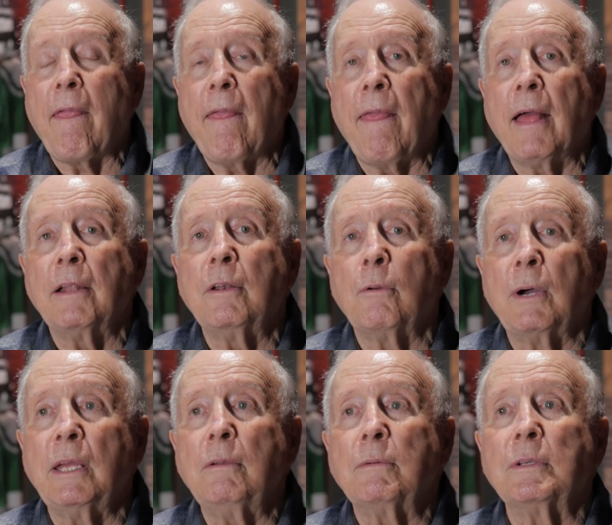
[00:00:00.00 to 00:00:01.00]
Yeah,
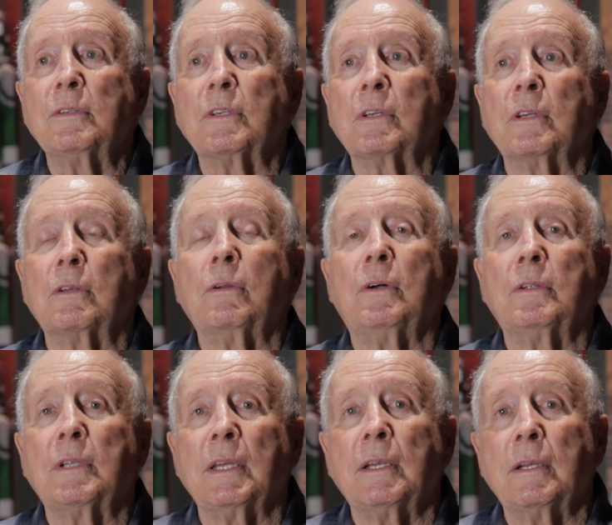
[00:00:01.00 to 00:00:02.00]
Dwight was a good
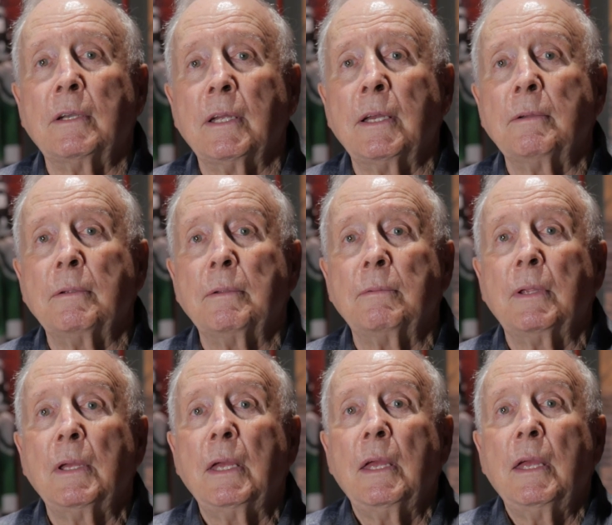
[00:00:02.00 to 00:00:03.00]
goaltender, yeah.
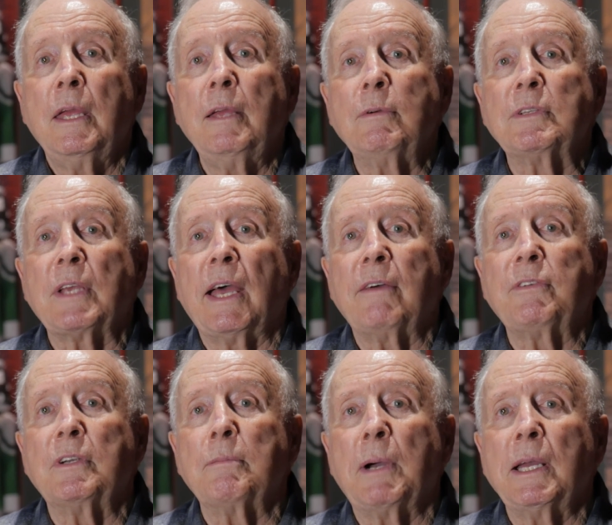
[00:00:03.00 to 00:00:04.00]
He was
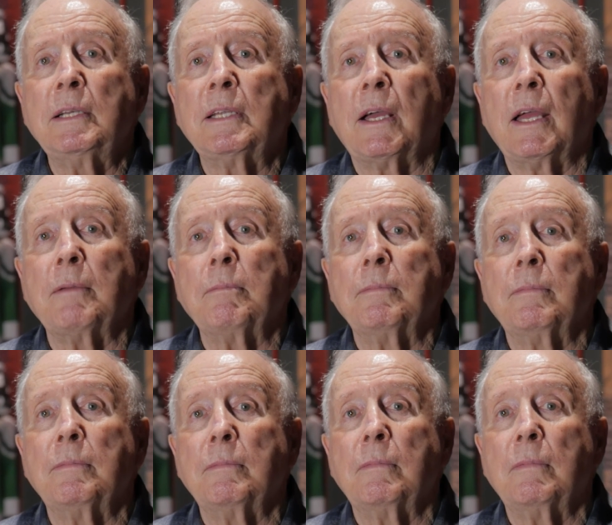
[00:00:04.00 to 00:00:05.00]
after my time
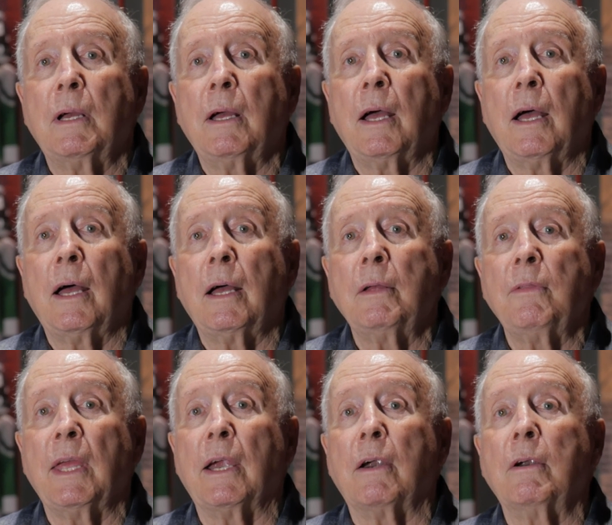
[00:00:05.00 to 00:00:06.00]

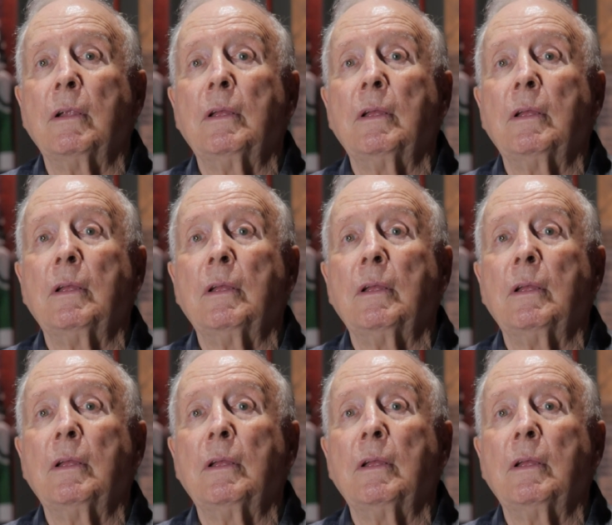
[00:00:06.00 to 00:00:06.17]
there.